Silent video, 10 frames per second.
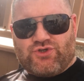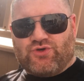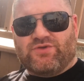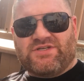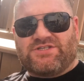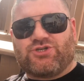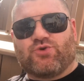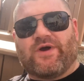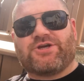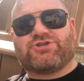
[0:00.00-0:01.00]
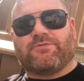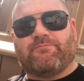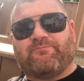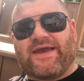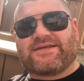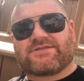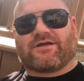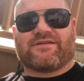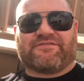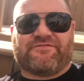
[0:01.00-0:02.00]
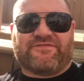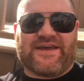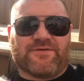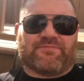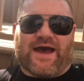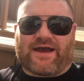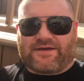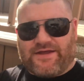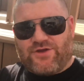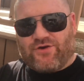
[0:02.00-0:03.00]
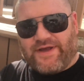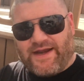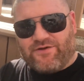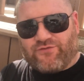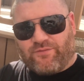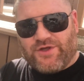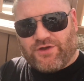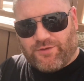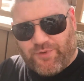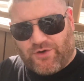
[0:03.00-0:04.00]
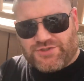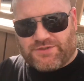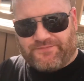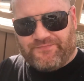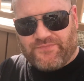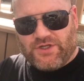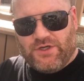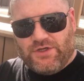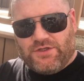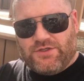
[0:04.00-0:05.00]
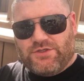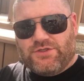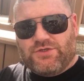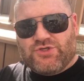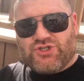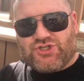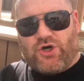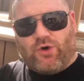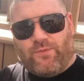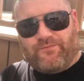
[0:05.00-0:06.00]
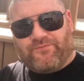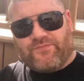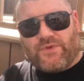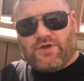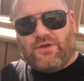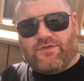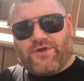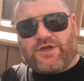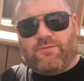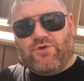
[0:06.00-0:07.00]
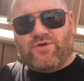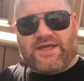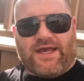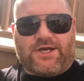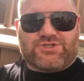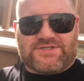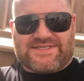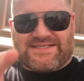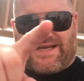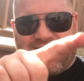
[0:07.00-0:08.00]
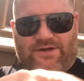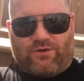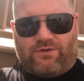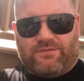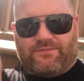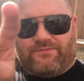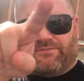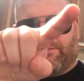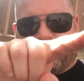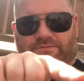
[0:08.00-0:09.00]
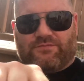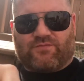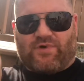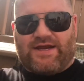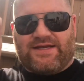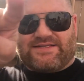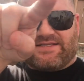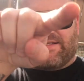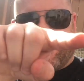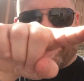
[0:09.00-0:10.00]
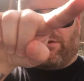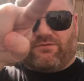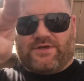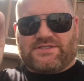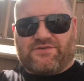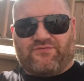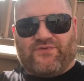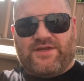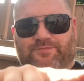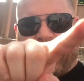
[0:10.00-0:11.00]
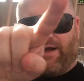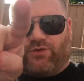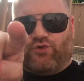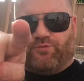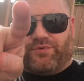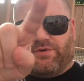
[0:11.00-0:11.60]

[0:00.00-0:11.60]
to the situation based on the feedback that you're getting from the other person. So the communication cycle, right? It's a cycle, it's a feedback loop